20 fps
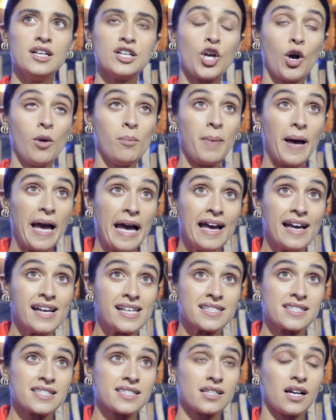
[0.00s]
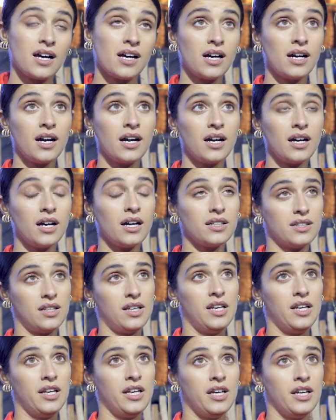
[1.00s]
compares.
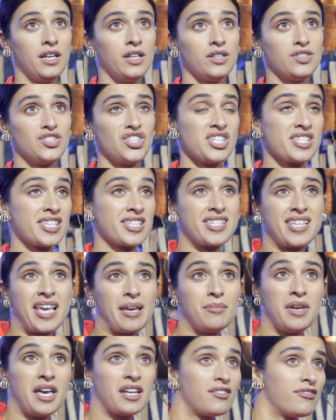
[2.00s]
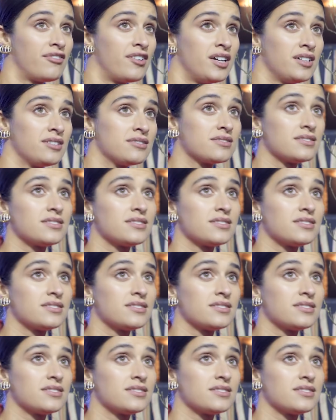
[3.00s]
She's the same Yennefer.